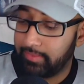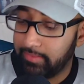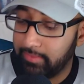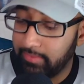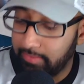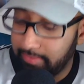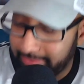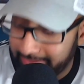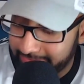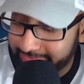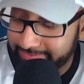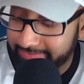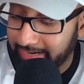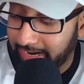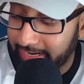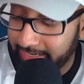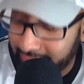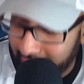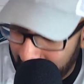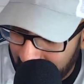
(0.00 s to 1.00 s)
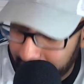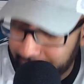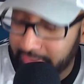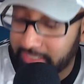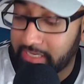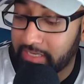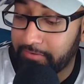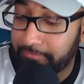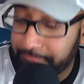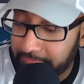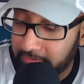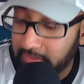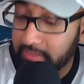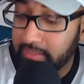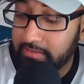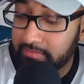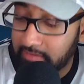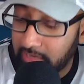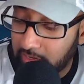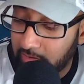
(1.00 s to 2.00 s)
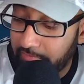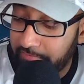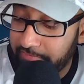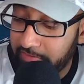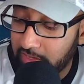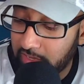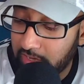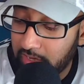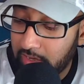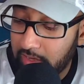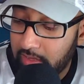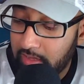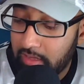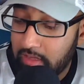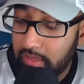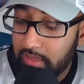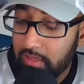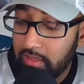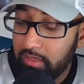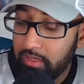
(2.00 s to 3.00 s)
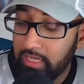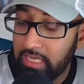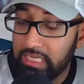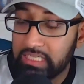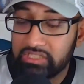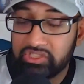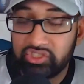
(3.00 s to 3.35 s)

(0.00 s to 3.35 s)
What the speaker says: This dynamic in Philadelphia is